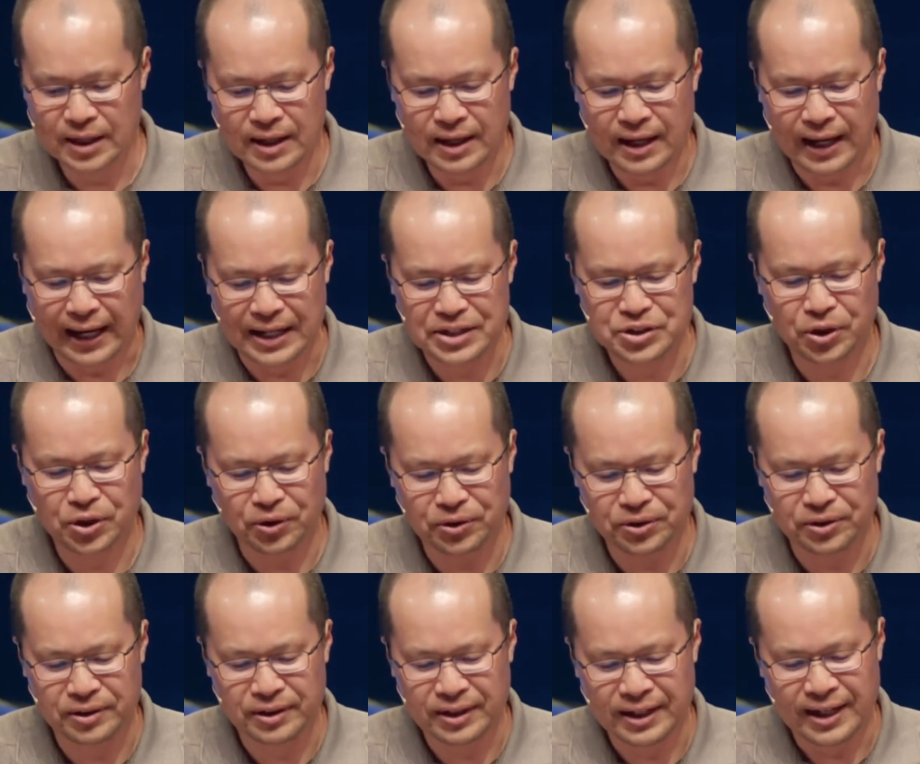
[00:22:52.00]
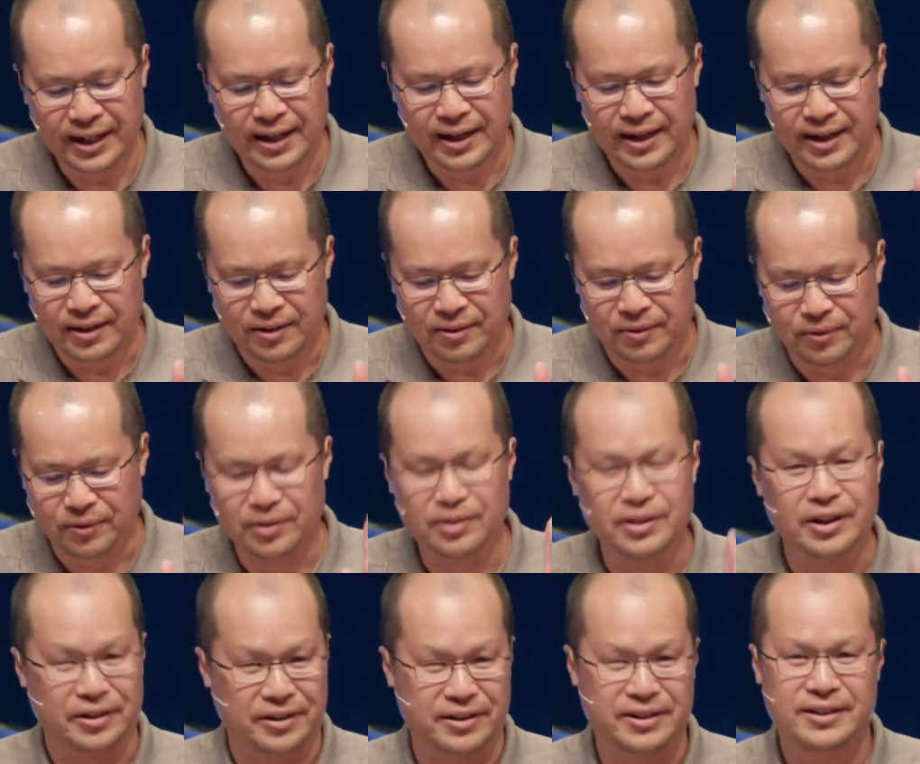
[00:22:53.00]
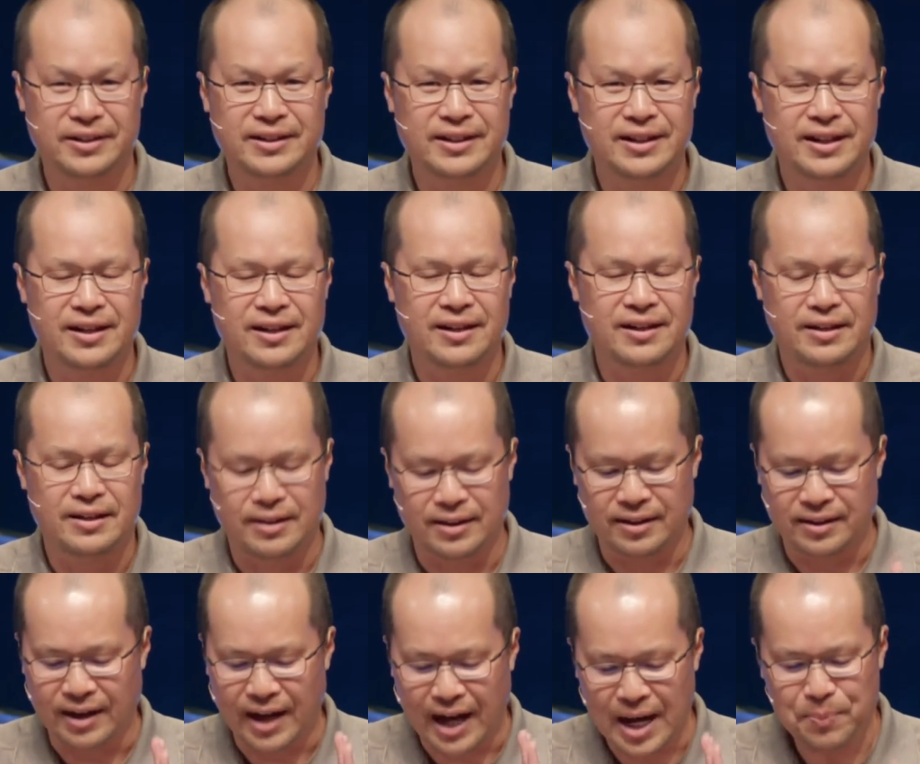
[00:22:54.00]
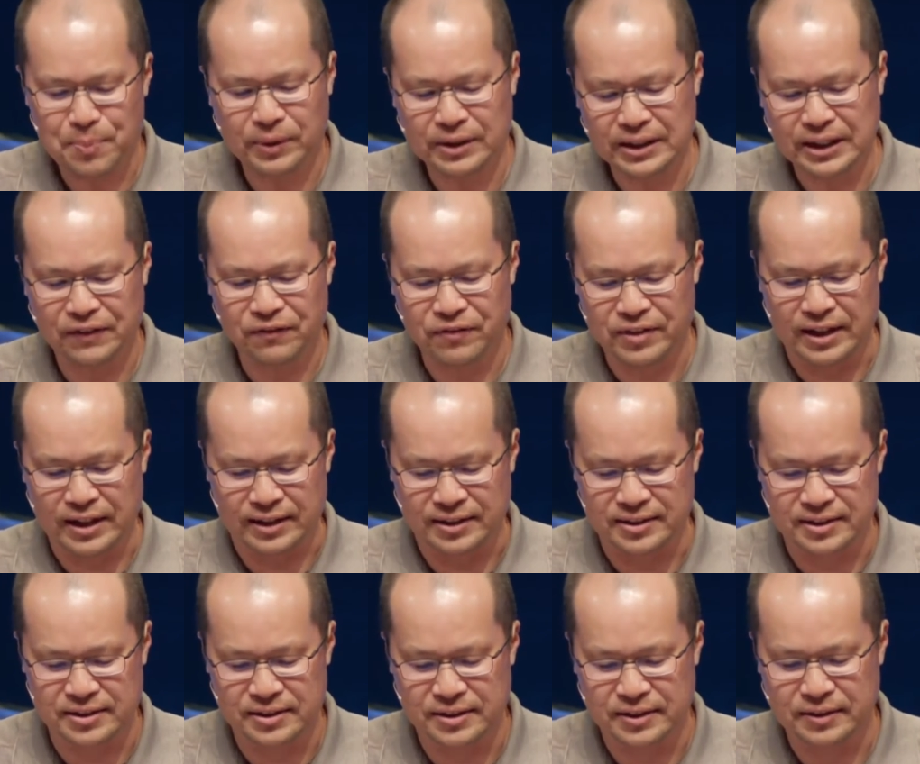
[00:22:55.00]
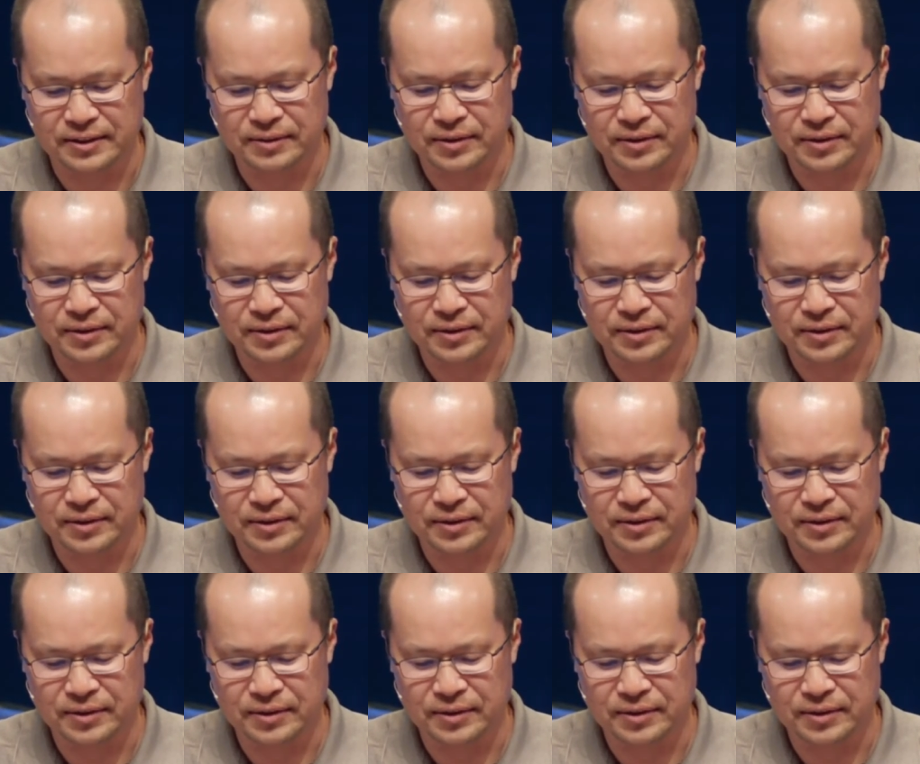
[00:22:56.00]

I told her, well, look, I believe this.